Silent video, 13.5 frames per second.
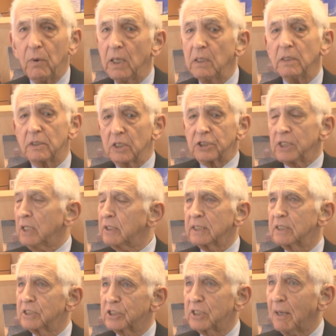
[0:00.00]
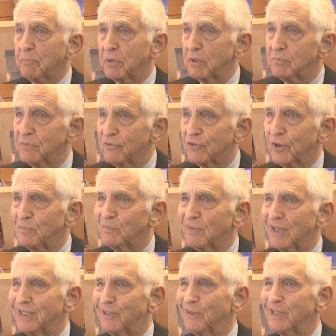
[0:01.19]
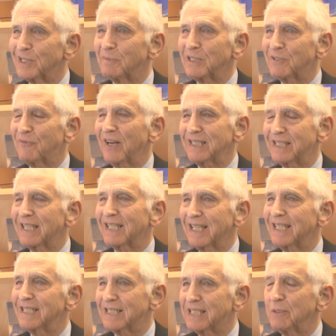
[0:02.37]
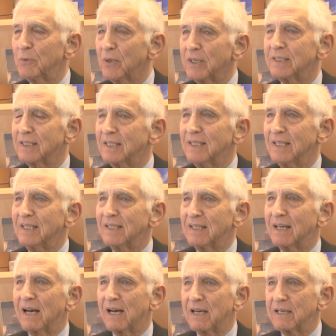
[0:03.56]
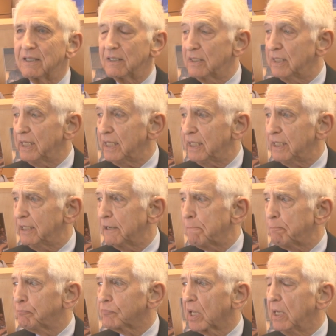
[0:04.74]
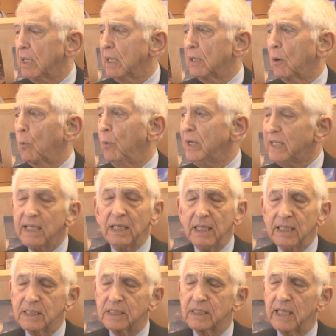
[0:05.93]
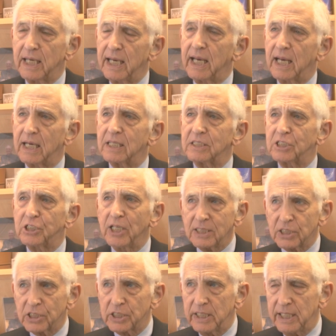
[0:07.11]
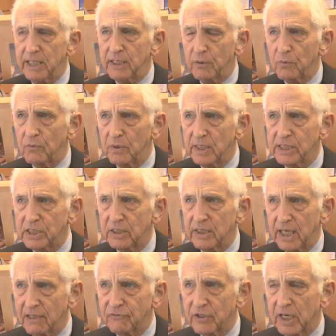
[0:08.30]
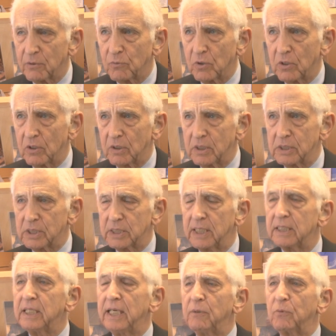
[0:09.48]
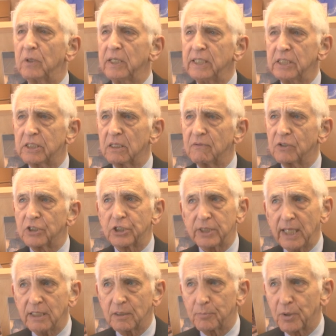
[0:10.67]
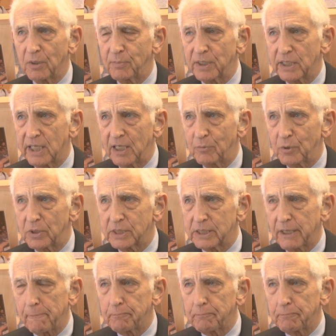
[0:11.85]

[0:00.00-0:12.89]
Well, there's nothing to stop them from uh, doing as much fact checking as they want. Uh, the uh, WikiLeaks, since the release of the Afghan war logs and the release of the State Department cables,